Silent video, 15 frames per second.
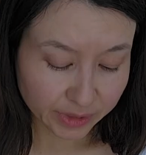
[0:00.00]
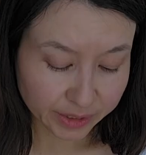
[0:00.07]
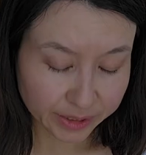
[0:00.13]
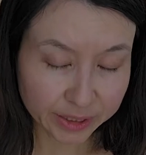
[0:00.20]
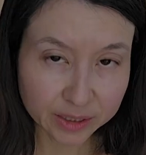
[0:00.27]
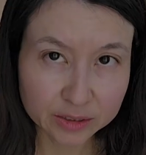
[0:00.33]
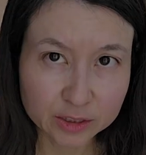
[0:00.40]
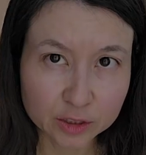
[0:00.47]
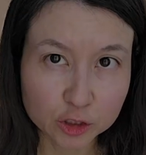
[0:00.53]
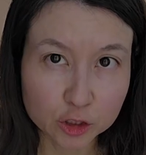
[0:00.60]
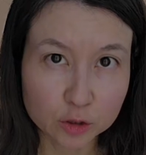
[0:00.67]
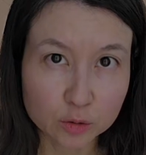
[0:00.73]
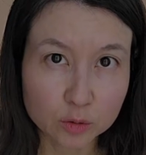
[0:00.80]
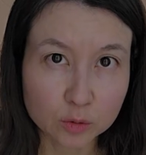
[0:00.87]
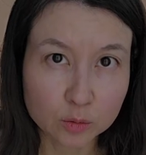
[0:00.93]
It has to
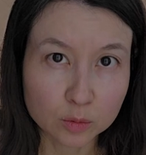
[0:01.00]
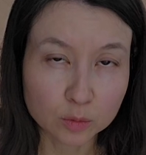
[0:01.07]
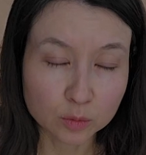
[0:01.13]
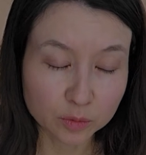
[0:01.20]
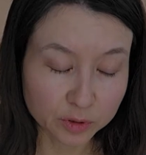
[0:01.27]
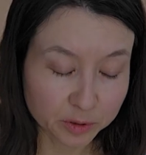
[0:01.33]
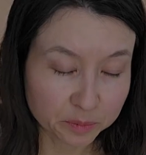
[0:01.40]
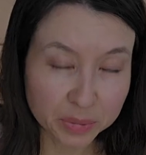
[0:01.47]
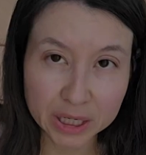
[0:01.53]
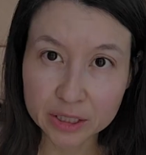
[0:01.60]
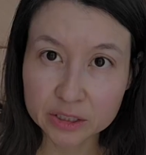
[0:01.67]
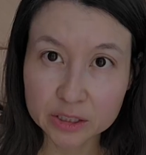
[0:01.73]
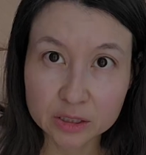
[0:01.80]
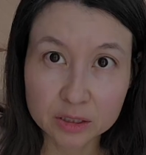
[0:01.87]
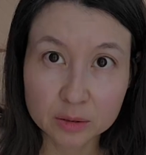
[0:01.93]
show the
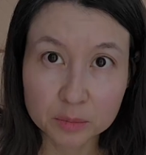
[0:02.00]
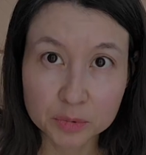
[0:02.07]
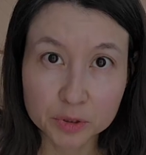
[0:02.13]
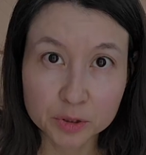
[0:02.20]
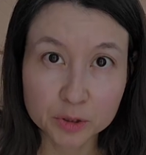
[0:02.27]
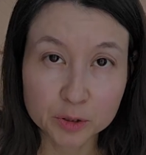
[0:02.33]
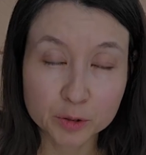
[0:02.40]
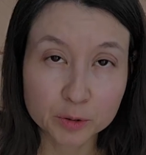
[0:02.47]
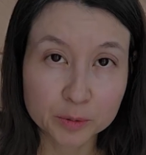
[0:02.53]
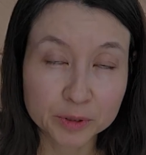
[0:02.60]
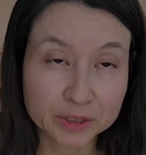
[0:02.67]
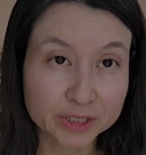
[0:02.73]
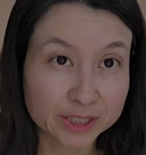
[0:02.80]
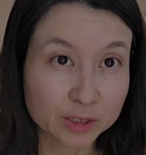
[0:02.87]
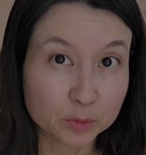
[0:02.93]
batch number,
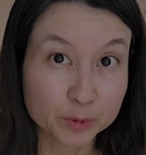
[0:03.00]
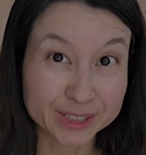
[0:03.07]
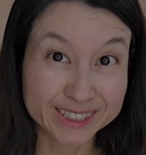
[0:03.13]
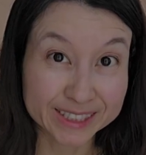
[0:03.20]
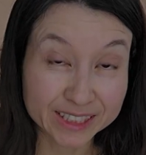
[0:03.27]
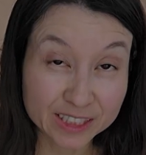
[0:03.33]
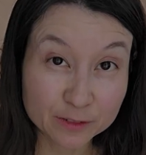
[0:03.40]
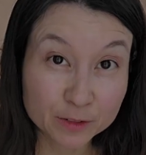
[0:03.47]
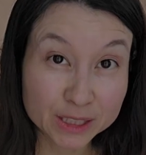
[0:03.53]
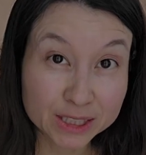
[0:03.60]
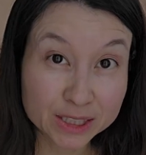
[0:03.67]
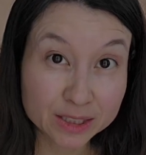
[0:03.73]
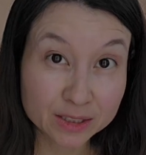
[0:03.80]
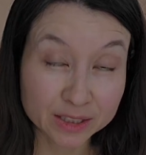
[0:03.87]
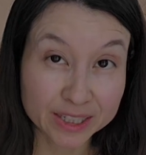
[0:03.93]
the date it was
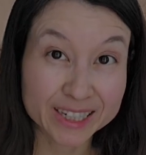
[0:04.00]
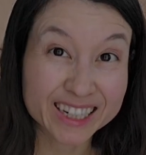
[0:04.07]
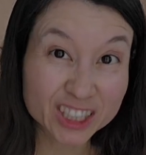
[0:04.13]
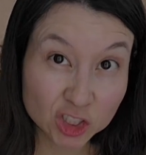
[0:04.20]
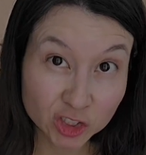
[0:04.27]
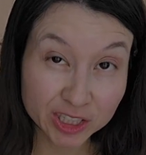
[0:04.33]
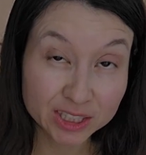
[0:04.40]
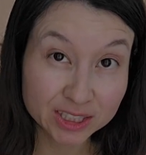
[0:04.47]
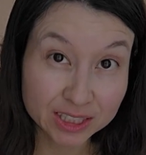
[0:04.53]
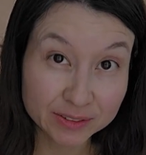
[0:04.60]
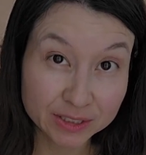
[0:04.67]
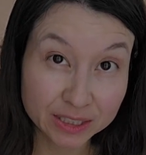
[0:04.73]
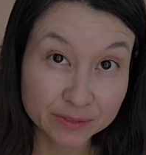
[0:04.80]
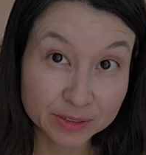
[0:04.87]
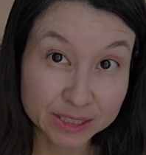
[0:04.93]
given, like it actually has that
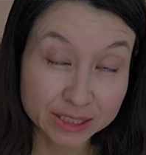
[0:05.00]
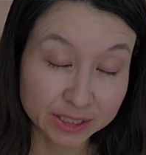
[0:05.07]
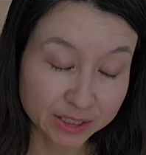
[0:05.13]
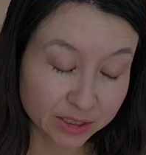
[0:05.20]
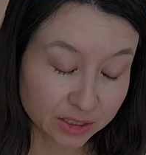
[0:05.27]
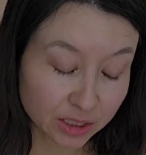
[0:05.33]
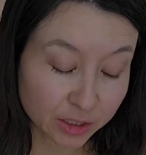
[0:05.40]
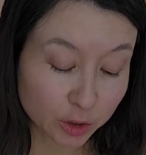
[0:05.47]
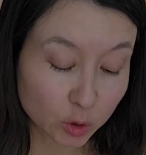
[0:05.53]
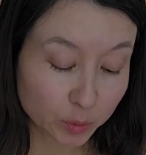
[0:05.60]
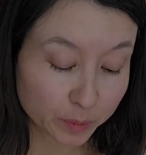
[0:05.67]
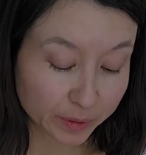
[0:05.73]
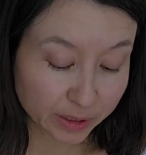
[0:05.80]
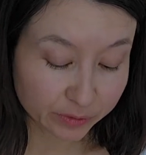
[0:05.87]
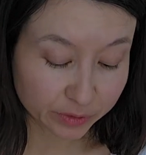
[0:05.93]
to have a date. I know we
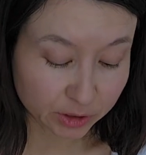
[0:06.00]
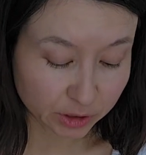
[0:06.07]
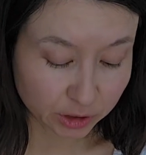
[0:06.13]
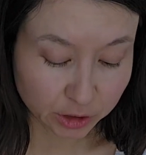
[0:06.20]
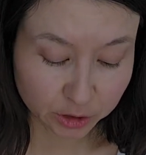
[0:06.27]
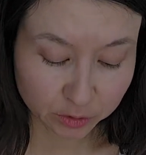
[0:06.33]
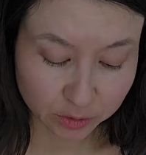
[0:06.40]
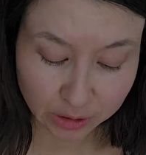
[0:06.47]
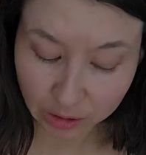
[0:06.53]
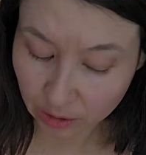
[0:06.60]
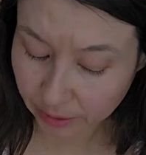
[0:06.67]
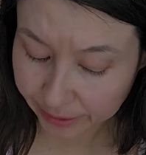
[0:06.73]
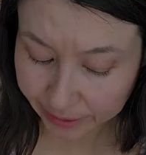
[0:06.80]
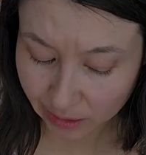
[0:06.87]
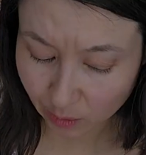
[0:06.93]
were having issues
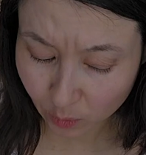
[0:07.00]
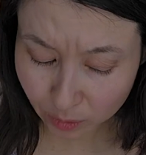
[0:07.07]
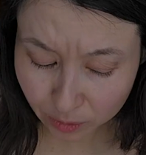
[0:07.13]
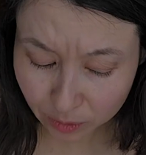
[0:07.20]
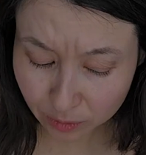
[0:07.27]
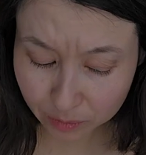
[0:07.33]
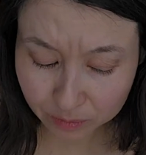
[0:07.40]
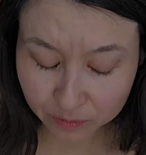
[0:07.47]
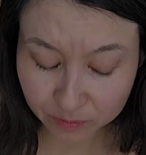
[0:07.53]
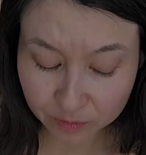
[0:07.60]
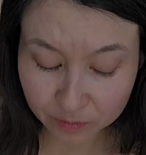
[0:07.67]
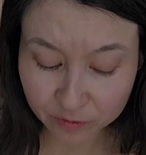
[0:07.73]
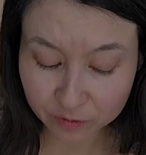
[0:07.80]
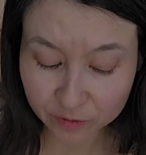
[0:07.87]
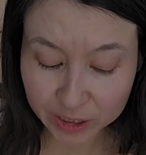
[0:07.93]
at our
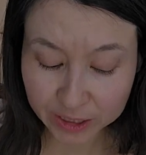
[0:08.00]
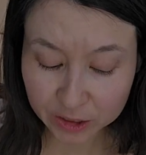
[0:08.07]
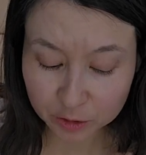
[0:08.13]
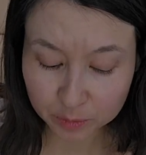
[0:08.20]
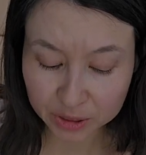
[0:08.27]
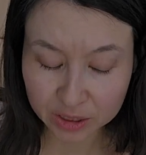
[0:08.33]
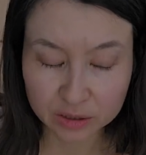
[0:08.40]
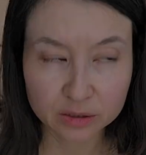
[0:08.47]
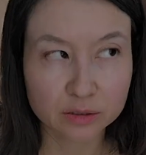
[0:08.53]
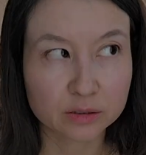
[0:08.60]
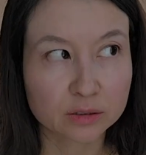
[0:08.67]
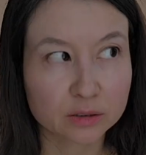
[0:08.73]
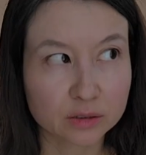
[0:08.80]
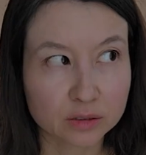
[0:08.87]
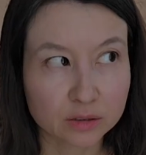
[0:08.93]
vet
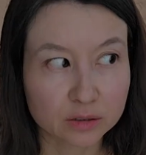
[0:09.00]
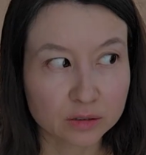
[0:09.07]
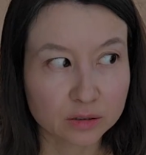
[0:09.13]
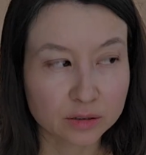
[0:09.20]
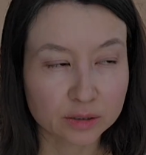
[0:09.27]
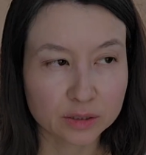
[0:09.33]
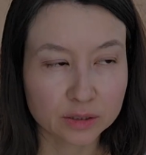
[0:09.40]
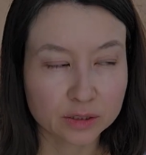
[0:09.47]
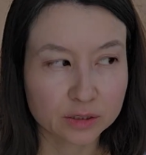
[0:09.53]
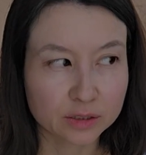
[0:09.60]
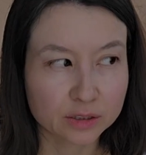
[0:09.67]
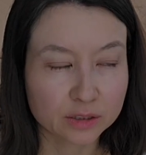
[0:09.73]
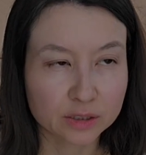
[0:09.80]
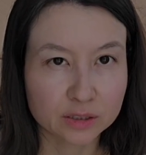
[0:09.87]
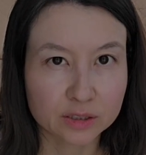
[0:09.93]
because it
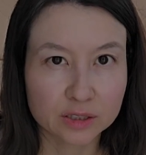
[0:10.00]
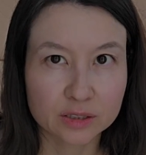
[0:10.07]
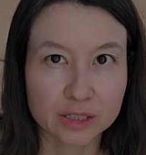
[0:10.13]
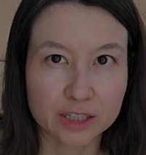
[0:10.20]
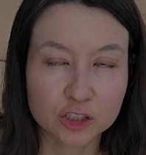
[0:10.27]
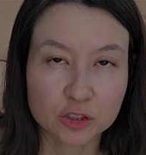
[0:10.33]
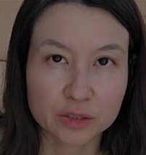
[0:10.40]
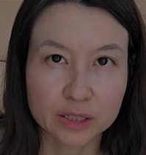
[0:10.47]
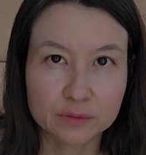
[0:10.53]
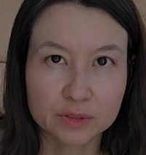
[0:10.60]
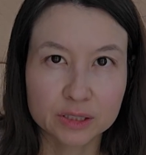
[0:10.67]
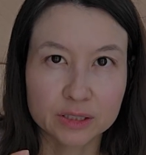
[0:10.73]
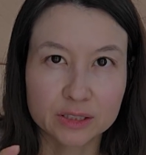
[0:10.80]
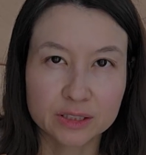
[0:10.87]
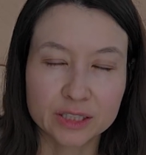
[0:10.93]
didn't actually have a
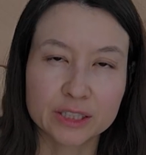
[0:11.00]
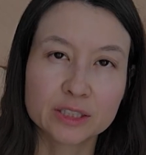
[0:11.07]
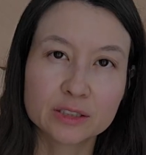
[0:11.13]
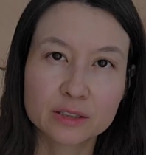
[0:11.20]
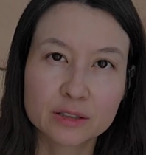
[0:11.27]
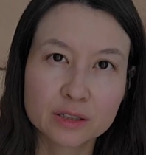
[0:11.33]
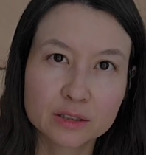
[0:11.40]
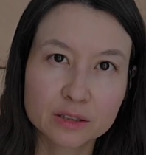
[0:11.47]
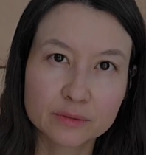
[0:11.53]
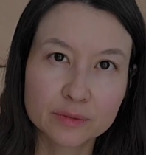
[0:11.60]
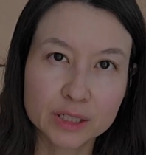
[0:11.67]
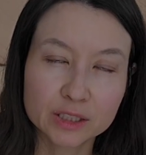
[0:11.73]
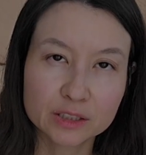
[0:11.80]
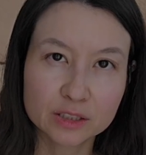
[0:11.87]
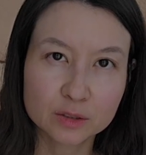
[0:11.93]
date that the
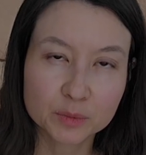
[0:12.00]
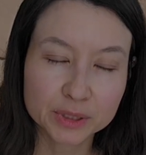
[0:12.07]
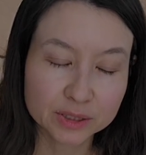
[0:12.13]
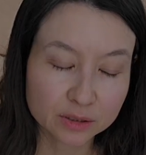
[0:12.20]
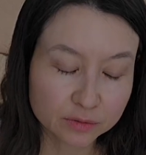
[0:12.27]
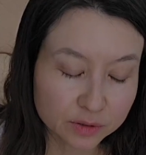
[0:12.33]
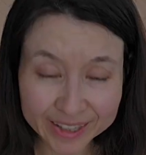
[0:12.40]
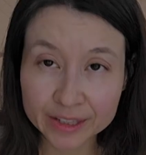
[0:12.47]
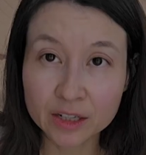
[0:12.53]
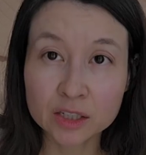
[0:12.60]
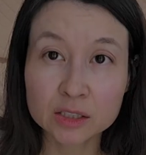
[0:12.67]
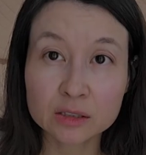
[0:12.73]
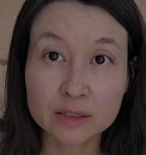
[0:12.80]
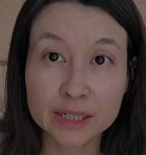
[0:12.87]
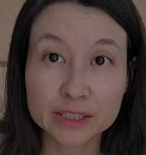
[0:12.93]
vaccine was given. And I
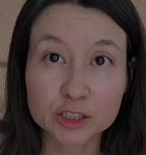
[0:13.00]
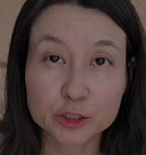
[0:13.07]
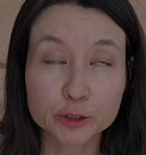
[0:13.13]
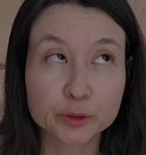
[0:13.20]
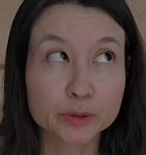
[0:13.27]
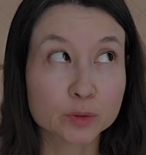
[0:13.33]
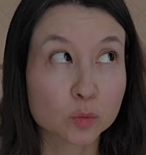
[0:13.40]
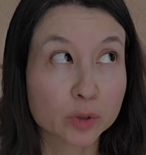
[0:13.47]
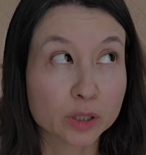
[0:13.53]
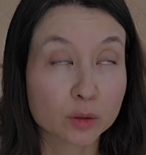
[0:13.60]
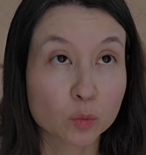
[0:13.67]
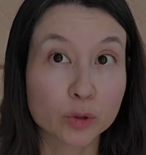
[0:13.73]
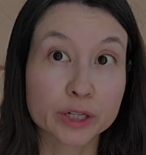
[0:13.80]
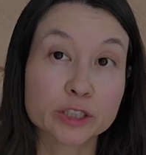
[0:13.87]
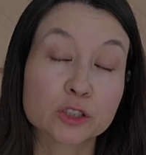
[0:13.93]
also had issues where
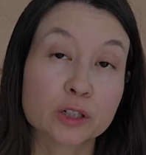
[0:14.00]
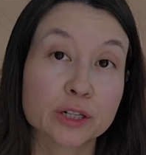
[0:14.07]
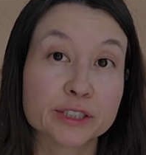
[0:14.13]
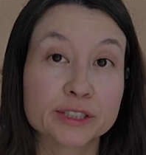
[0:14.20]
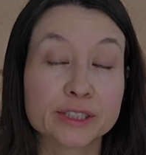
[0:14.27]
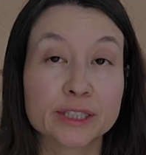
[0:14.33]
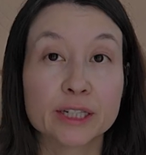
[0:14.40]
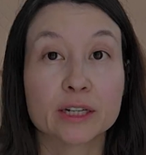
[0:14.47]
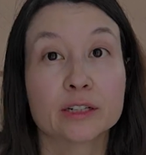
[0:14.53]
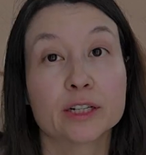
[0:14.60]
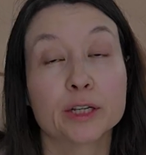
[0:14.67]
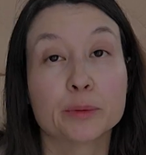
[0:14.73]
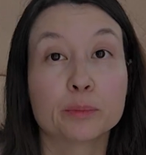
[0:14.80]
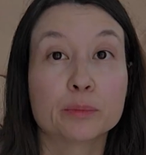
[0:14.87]
when I tried to get a